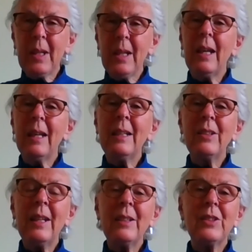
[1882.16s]

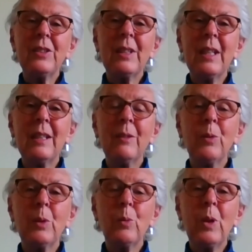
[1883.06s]
It's
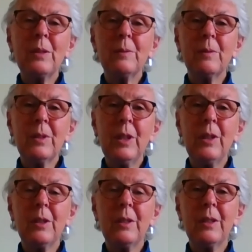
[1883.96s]
what
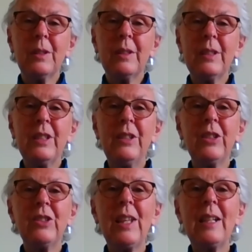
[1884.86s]
the
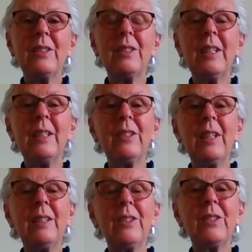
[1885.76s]
teachings tell us.
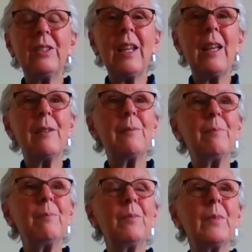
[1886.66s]
It's our,
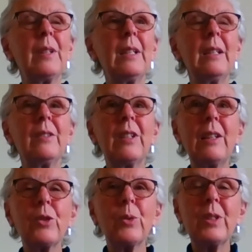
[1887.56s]
I think, a
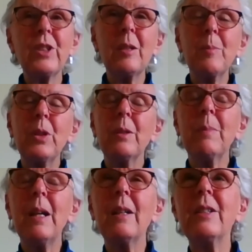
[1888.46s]
Sanskrit term or the
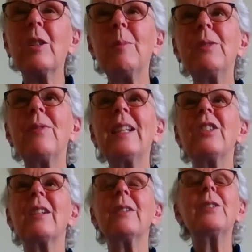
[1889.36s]
Pali term is
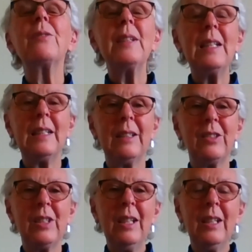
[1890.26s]
Vedana. It's feelings.
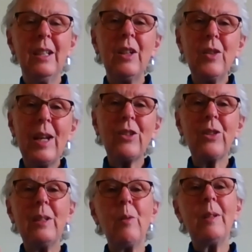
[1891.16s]

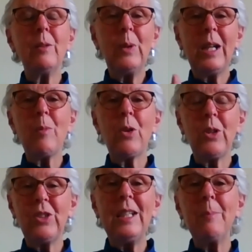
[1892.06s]
Naturally, when we come
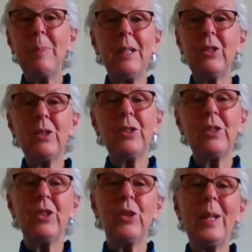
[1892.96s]
across any person or
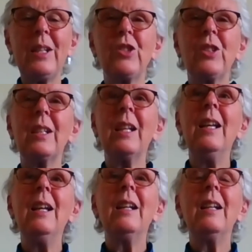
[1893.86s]
situation,
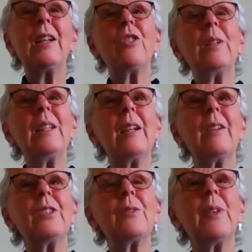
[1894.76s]
naturally there
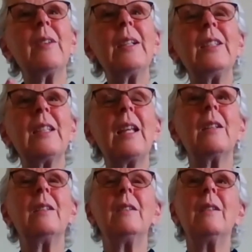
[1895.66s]
is a very
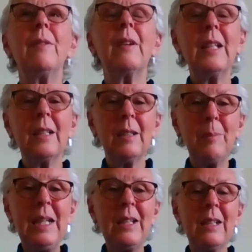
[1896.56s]
subtle, a very
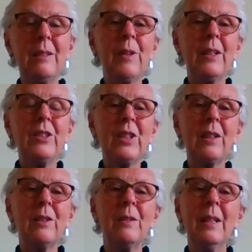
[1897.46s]
immediate and very
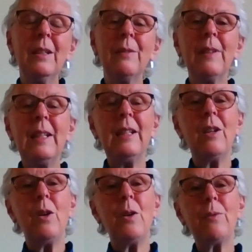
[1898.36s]
subtle feeling
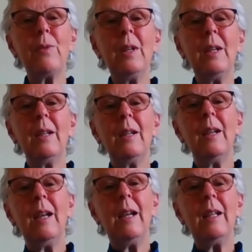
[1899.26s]
of
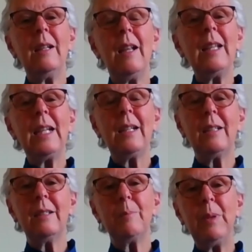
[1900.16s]
like,
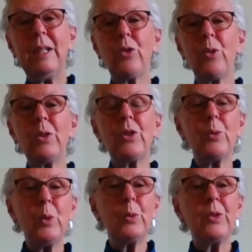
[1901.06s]
being drawn
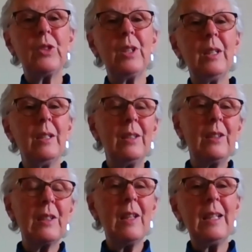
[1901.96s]
towards,
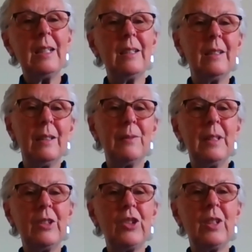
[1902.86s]
dislike,
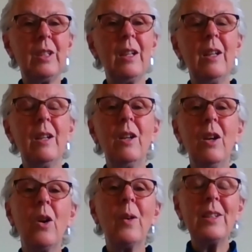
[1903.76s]
aversion,
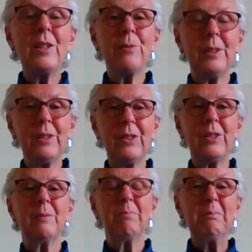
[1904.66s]
or indifference.